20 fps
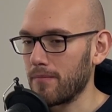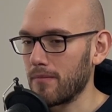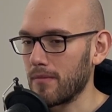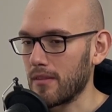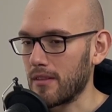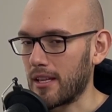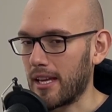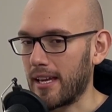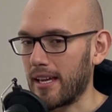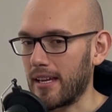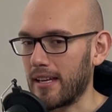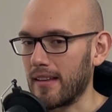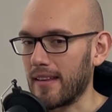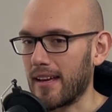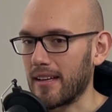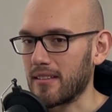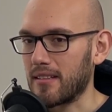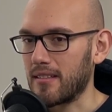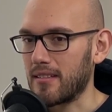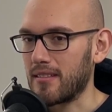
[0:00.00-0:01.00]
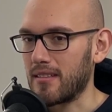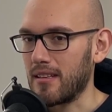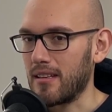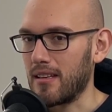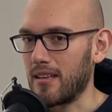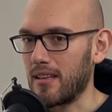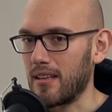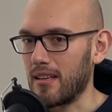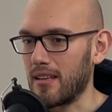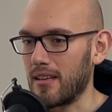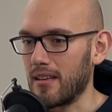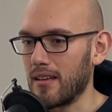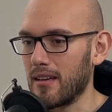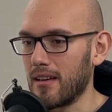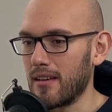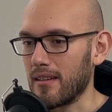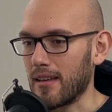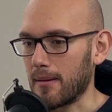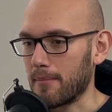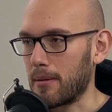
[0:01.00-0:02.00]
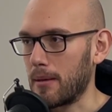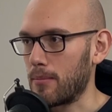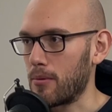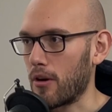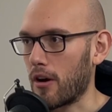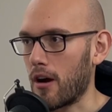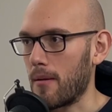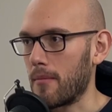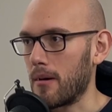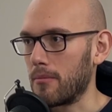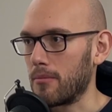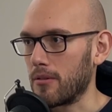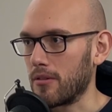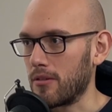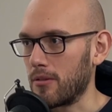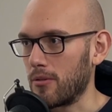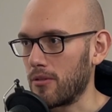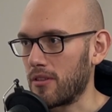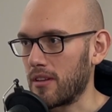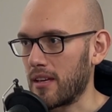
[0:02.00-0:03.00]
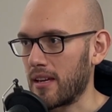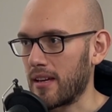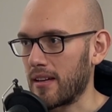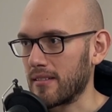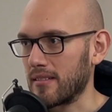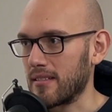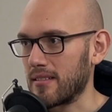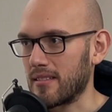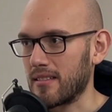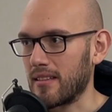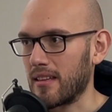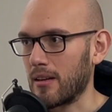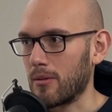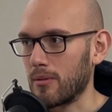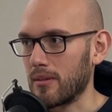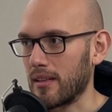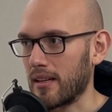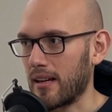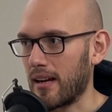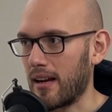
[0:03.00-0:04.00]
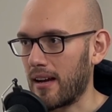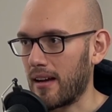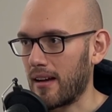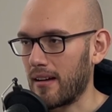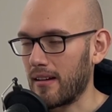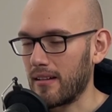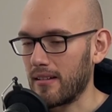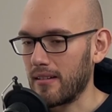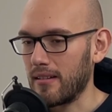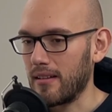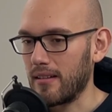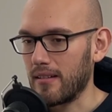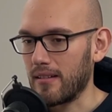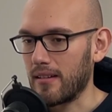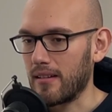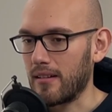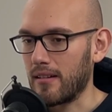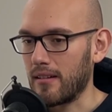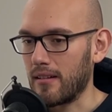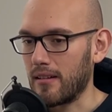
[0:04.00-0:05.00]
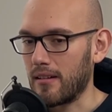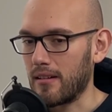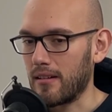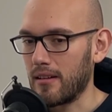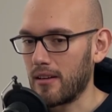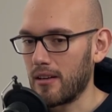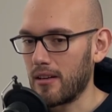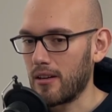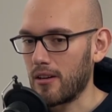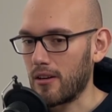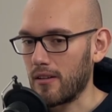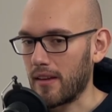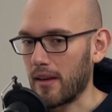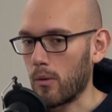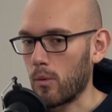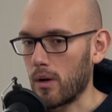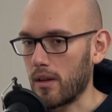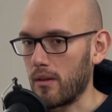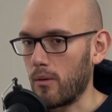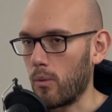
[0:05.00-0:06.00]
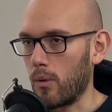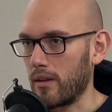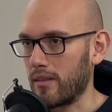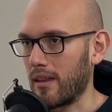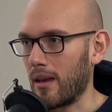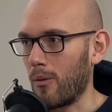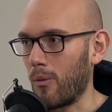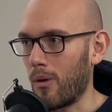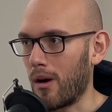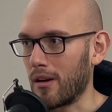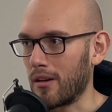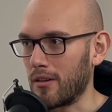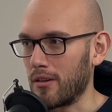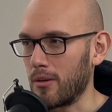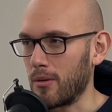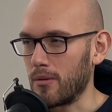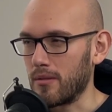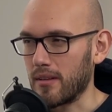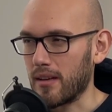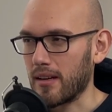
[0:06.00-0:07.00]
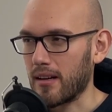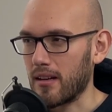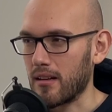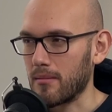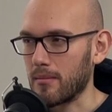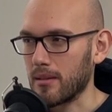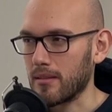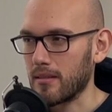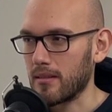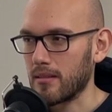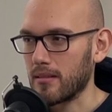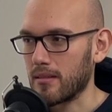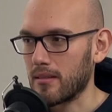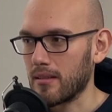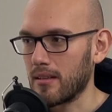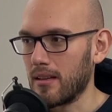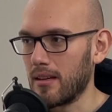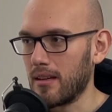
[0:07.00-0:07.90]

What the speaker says: they like to see like people come up with new things and see like what they got or like what they want to do. Does that kind of make sense?